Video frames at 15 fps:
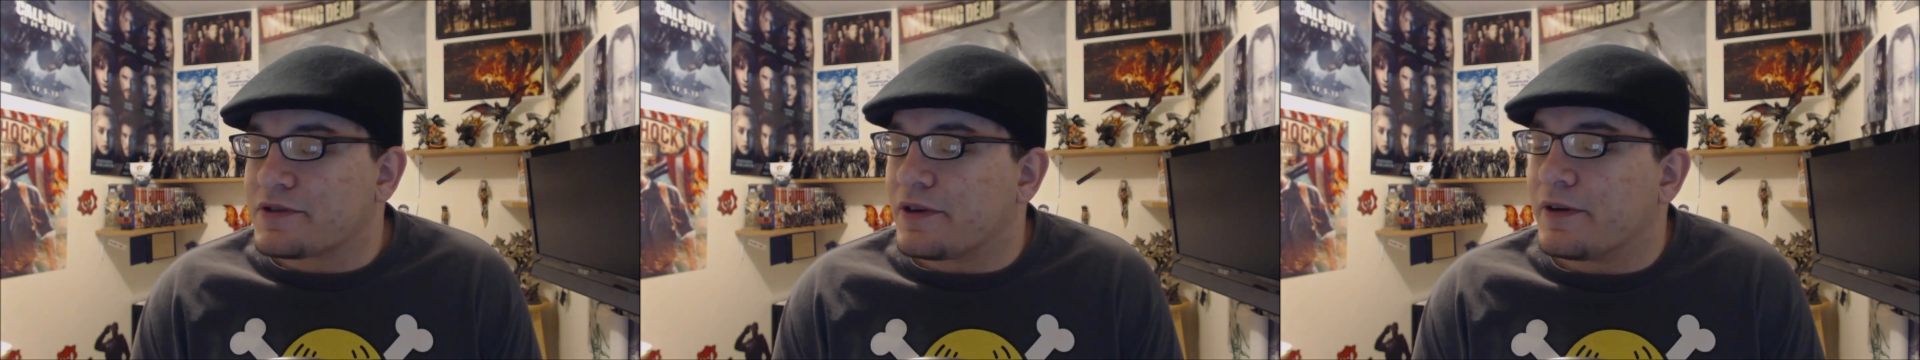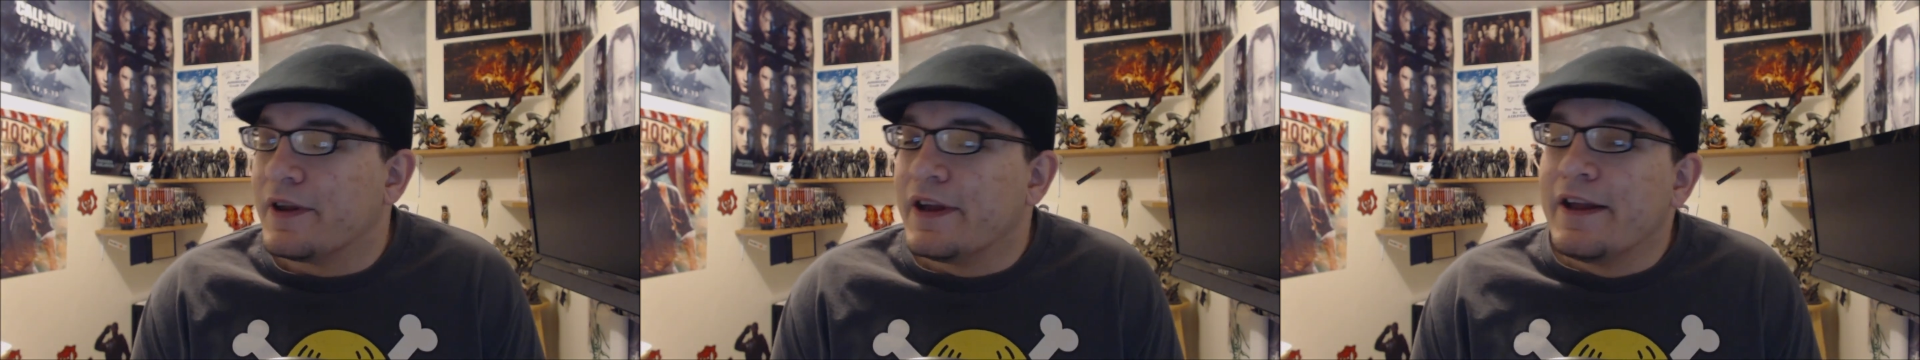
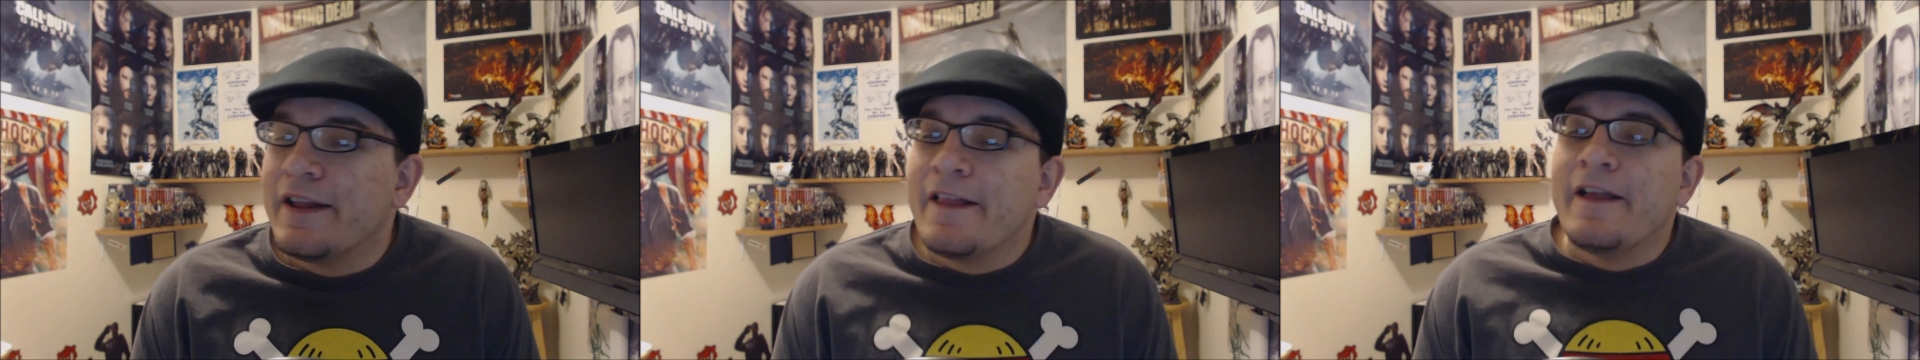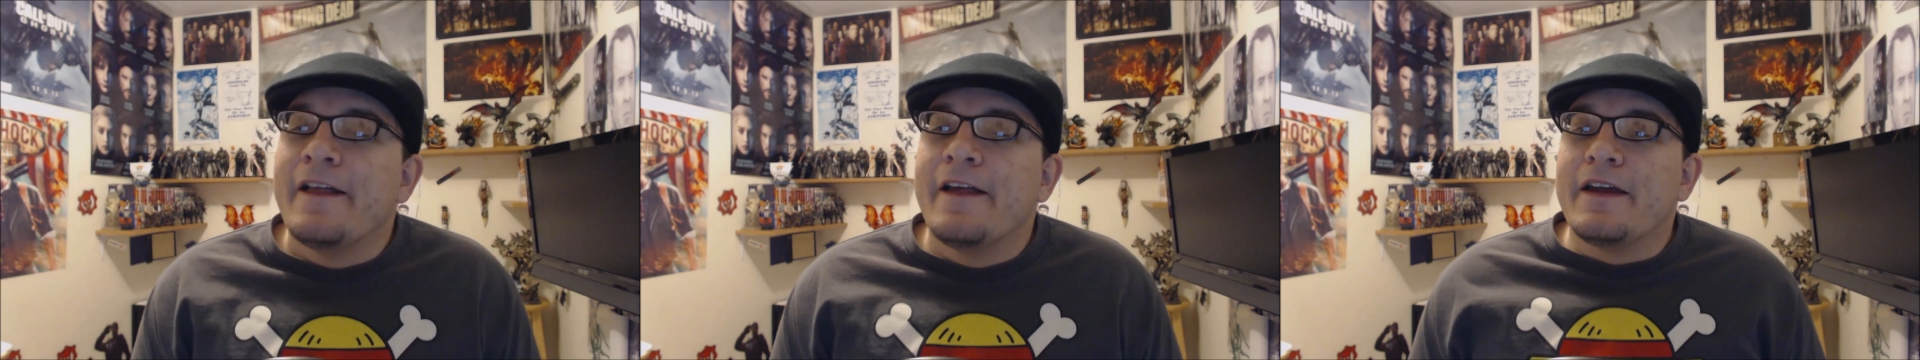So
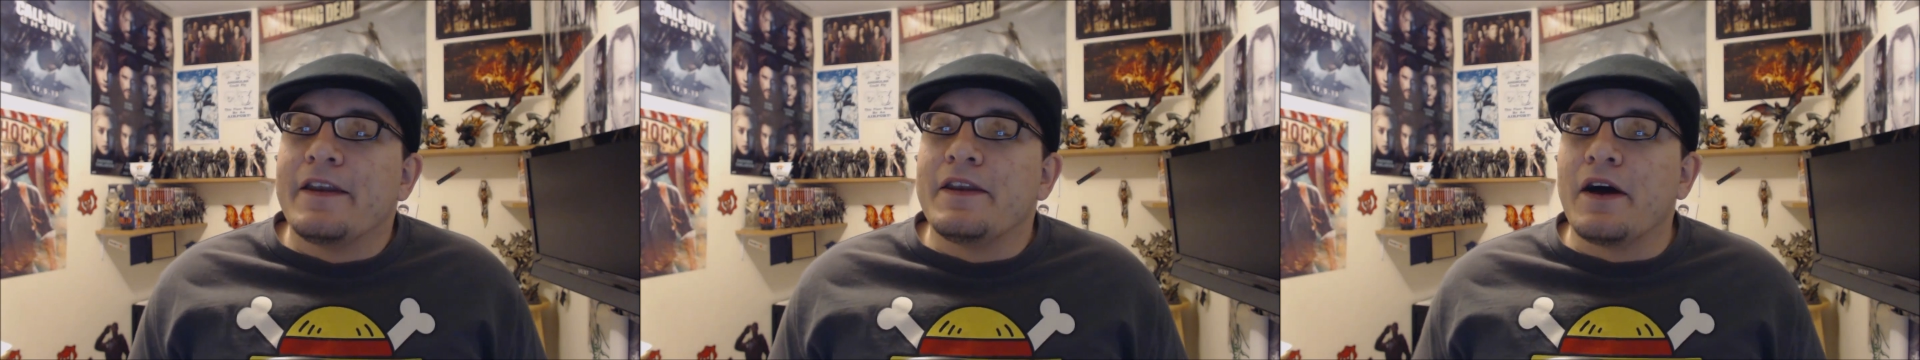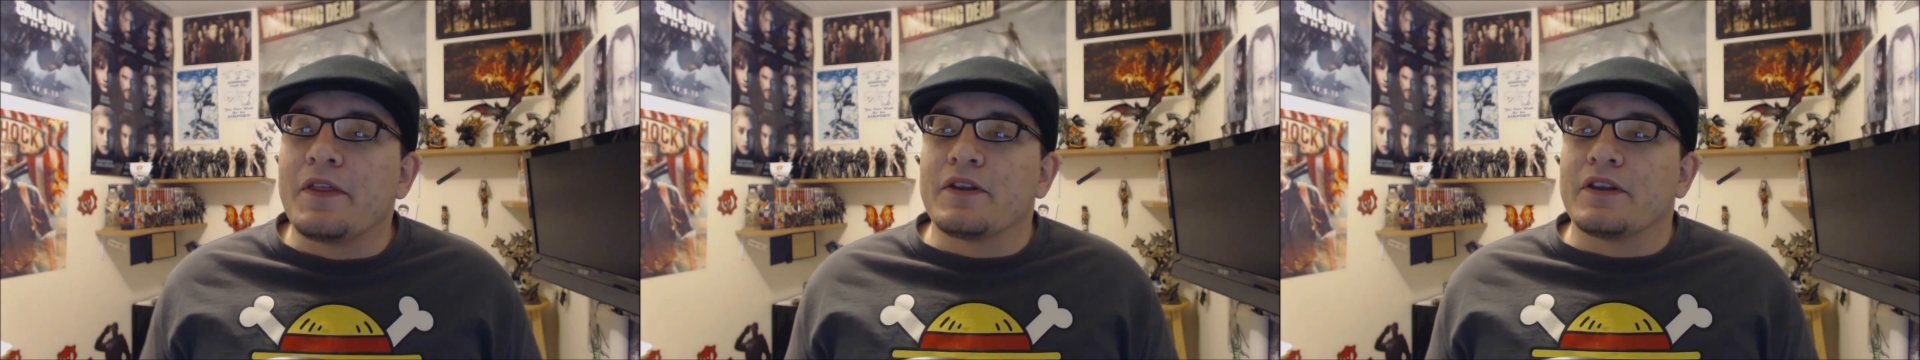
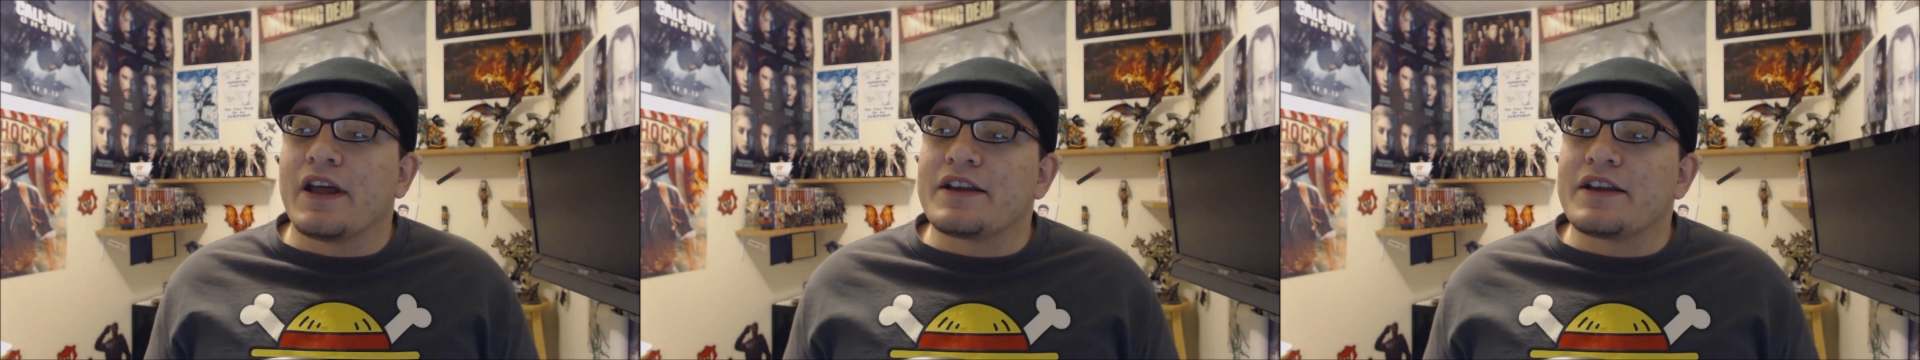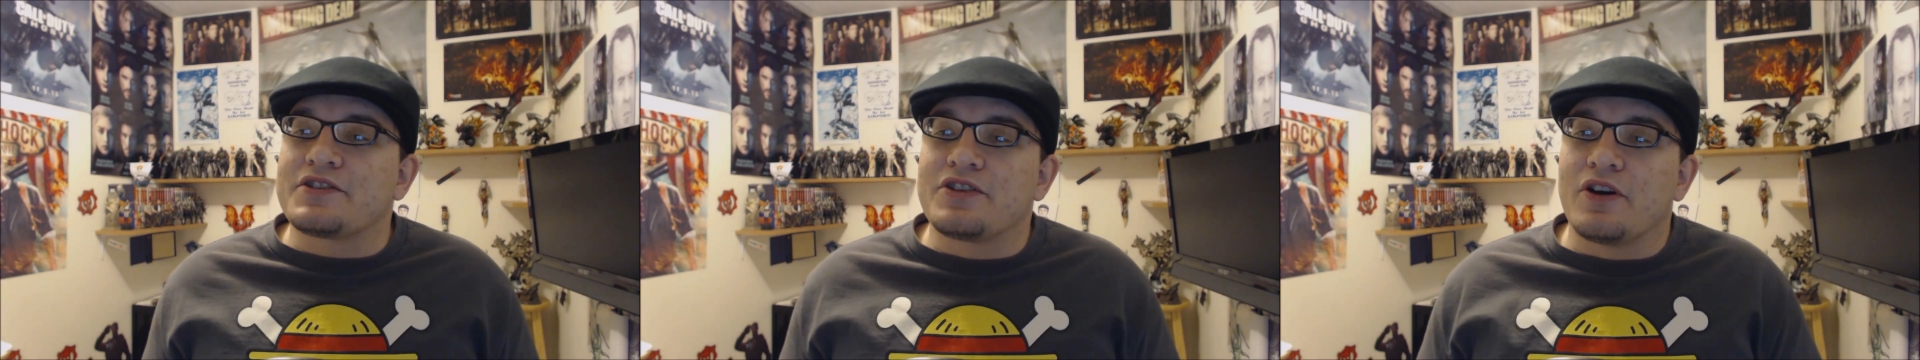
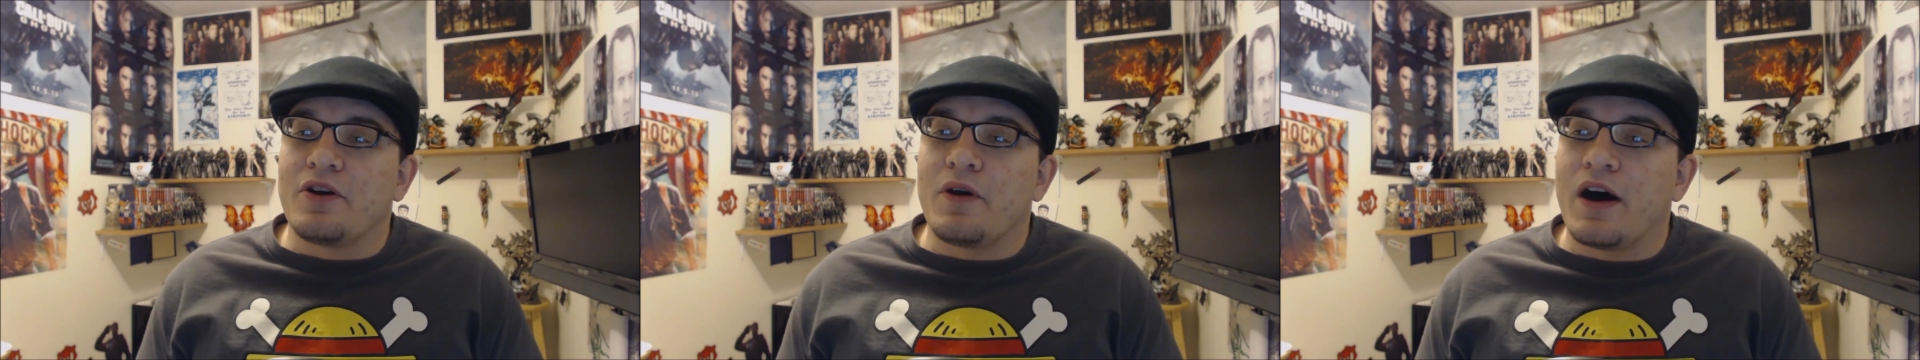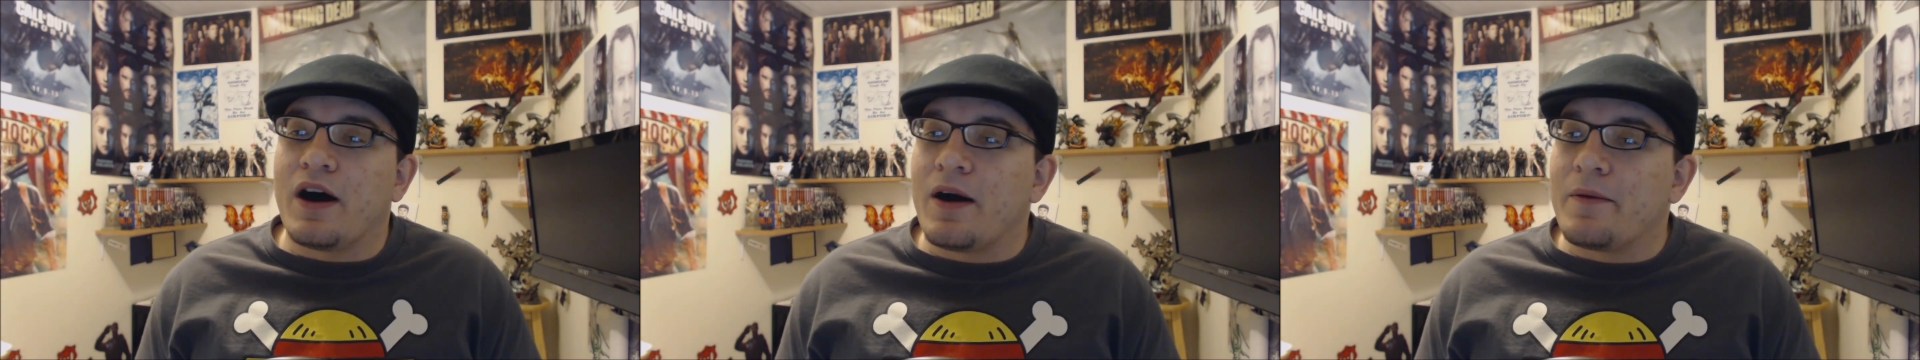Nonetheless,
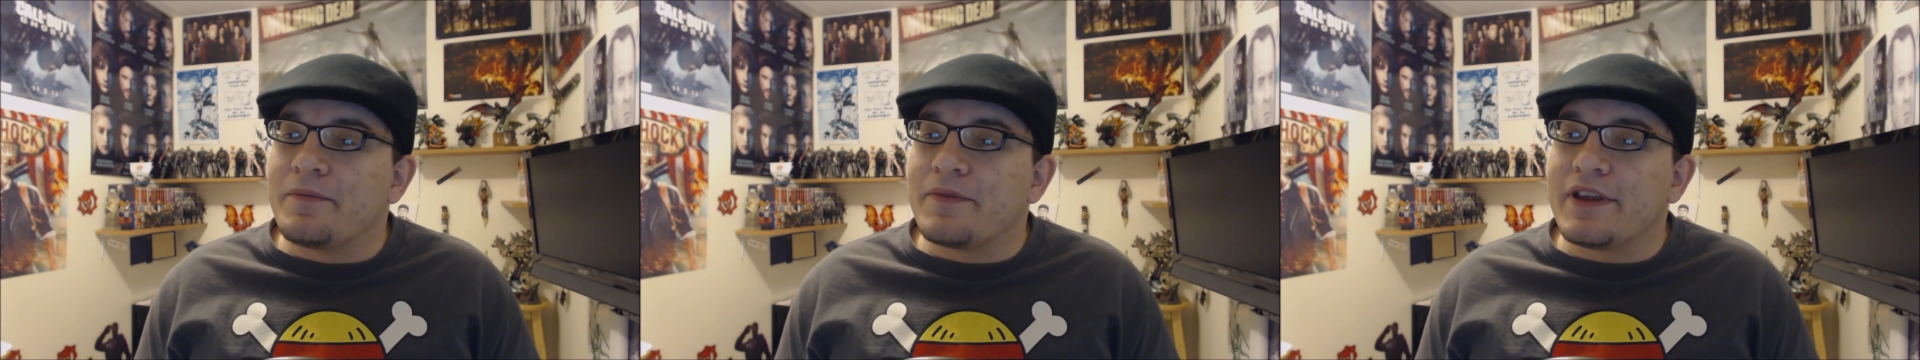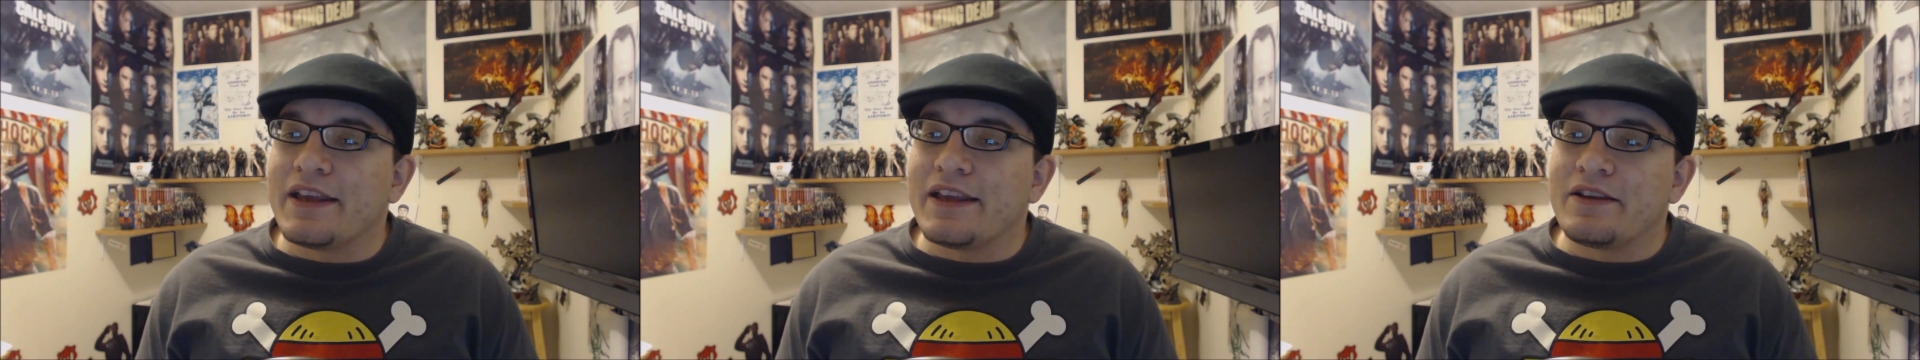though, um,